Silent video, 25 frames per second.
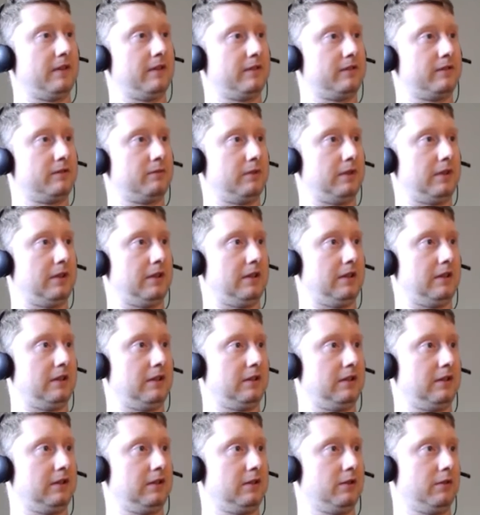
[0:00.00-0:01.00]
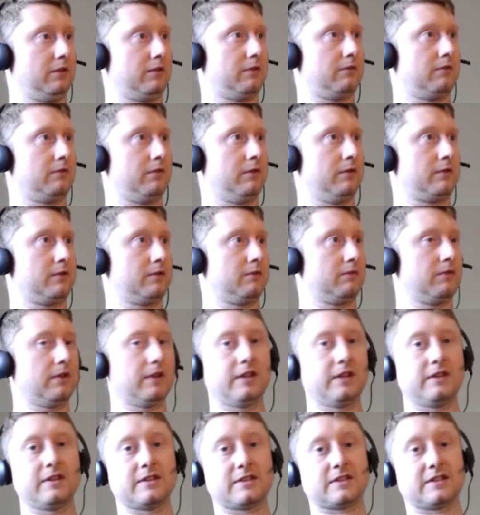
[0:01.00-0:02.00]
as we go through it. So
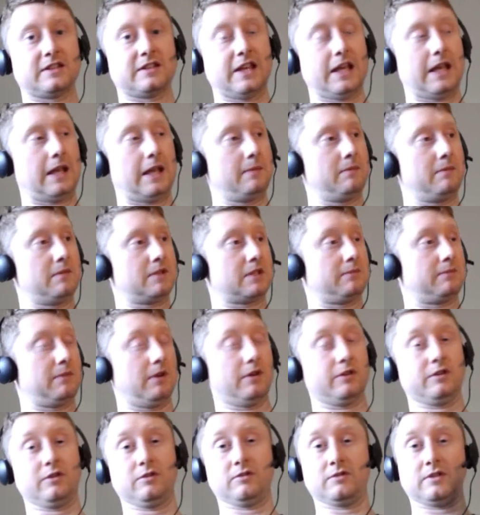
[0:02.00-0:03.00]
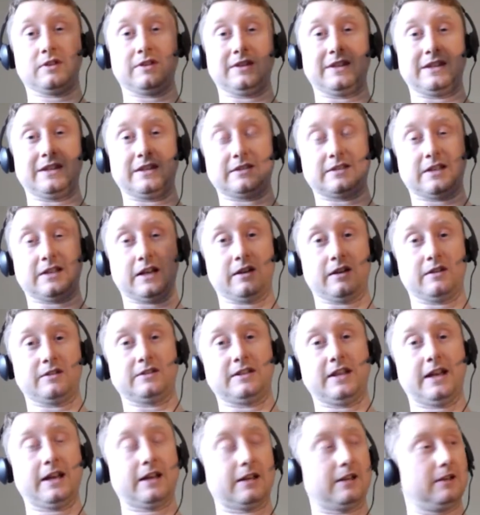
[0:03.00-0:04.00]
really, this game is about using the
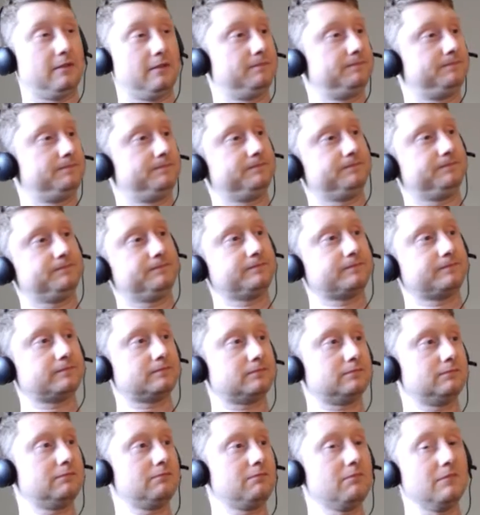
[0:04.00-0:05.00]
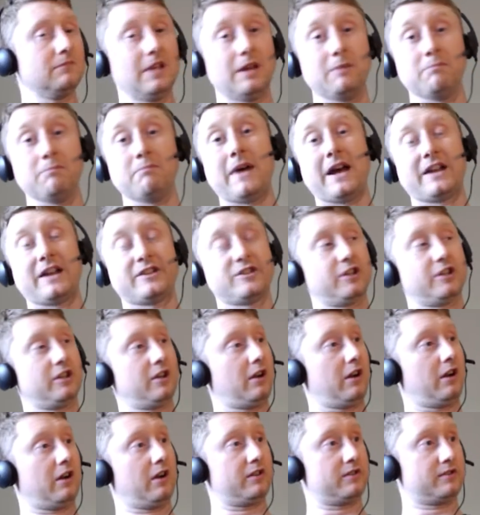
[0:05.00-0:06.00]
entire deck and
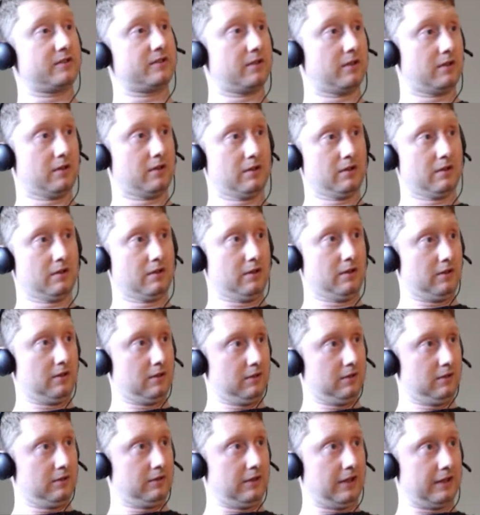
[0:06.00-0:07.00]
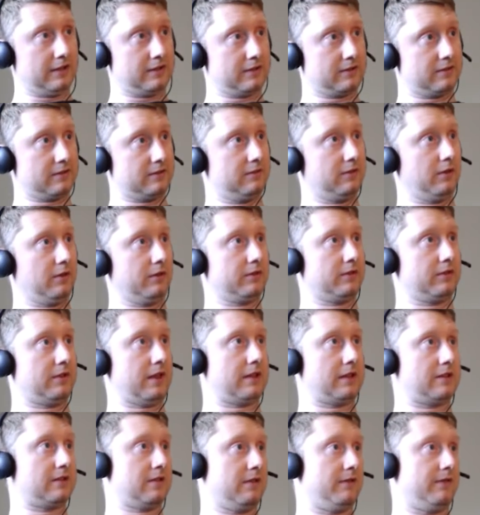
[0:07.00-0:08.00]
matching cards. That's
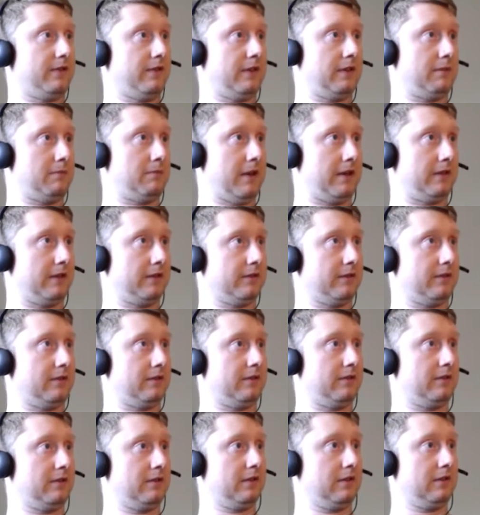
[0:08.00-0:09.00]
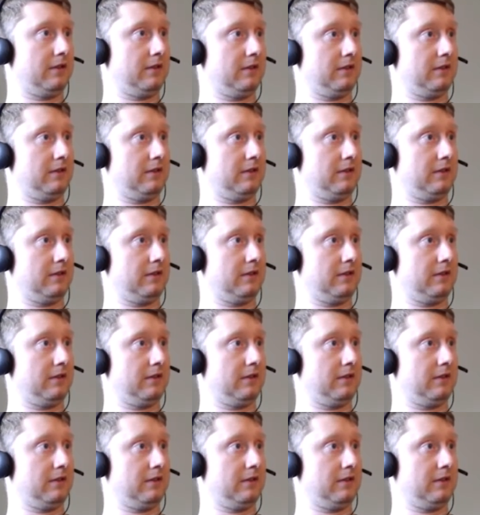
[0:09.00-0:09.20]
the fundamental